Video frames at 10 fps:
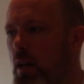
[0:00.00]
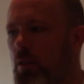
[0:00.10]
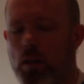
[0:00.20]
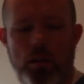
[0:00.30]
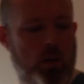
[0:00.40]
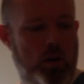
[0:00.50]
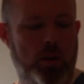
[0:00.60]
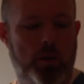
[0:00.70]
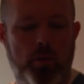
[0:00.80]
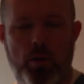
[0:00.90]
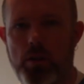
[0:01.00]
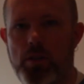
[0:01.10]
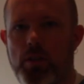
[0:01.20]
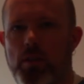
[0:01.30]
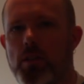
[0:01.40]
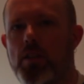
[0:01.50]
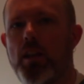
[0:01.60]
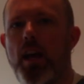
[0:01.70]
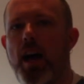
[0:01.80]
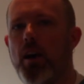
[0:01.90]
I'll look at the person and see
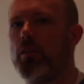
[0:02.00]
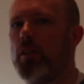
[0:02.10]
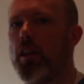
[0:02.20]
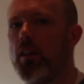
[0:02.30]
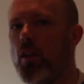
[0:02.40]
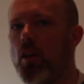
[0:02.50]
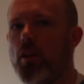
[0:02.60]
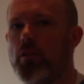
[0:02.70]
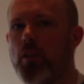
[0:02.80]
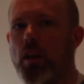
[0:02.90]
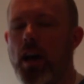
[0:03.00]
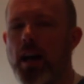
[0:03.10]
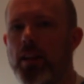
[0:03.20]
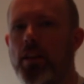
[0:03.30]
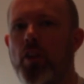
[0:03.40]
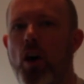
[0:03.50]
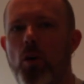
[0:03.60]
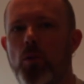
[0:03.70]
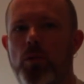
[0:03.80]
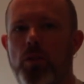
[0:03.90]
how they learn. And I
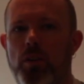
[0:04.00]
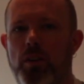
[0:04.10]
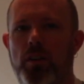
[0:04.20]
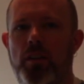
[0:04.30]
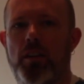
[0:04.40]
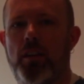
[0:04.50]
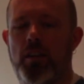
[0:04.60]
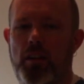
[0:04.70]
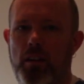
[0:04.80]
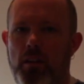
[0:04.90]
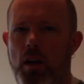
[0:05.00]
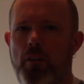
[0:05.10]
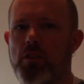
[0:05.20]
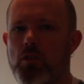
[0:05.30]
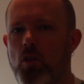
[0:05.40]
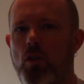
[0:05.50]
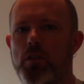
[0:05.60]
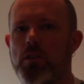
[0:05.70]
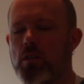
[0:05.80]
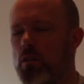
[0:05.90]
know I've
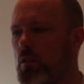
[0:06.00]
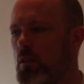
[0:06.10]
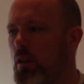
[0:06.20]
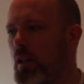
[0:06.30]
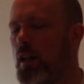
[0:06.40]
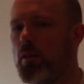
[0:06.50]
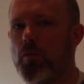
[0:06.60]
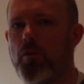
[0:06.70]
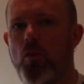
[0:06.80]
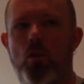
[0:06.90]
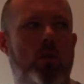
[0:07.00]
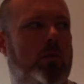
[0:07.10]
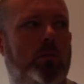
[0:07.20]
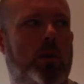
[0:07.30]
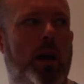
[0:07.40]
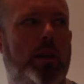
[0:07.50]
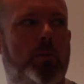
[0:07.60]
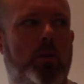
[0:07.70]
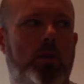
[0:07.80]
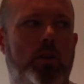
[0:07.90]
taught Elena before
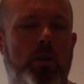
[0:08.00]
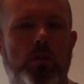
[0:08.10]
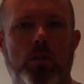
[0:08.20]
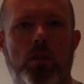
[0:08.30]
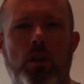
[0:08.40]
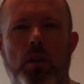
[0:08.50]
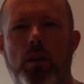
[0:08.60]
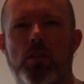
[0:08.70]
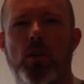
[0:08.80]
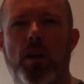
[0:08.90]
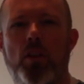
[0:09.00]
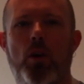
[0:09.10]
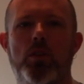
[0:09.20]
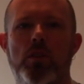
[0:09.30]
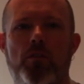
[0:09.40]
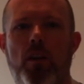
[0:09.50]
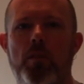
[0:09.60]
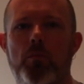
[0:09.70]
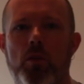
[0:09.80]
acupuncture, so I know she's very